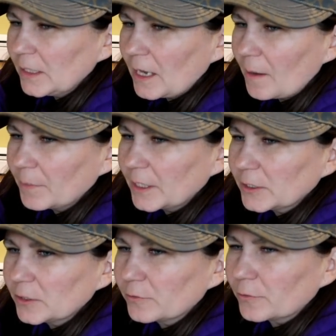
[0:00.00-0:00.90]
like a
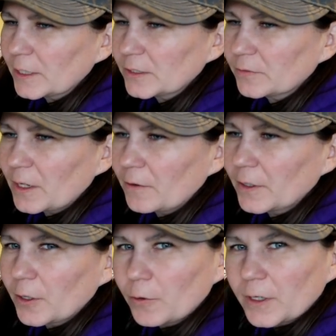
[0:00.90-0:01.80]
combination of rice flour
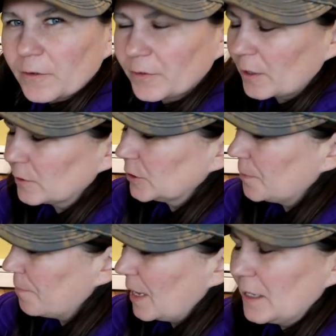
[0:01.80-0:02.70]
and coconut flours
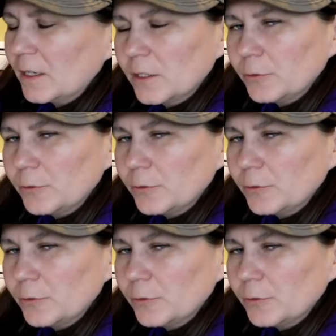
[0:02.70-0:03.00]
to make a